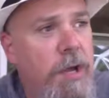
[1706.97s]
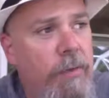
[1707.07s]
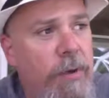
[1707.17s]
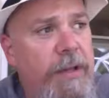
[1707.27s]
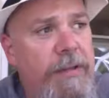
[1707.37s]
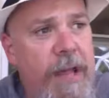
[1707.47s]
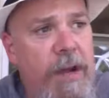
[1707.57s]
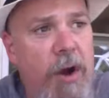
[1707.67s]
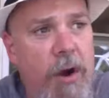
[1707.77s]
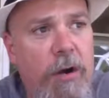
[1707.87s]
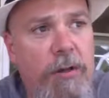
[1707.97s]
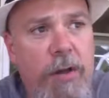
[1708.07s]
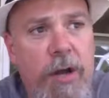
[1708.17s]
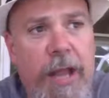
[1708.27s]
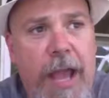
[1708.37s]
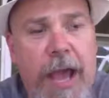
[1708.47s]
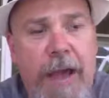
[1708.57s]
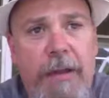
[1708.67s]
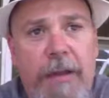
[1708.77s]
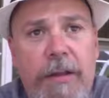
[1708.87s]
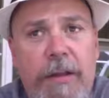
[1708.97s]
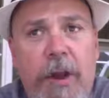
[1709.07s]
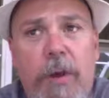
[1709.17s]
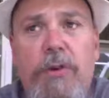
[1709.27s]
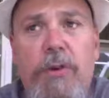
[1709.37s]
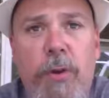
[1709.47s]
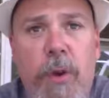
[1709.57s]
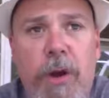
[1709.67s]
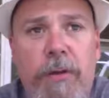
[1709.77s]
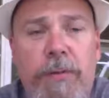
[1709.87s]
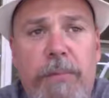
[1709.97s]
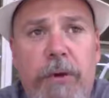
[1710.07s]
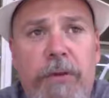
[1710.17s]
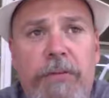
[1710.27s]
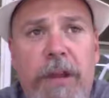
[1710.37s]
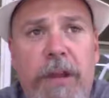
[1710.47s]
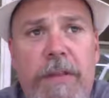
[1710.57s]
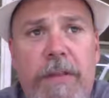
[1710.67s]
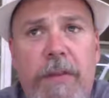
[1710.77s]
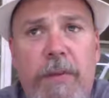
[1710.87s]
really take a hard look at you know who you are as a person and the,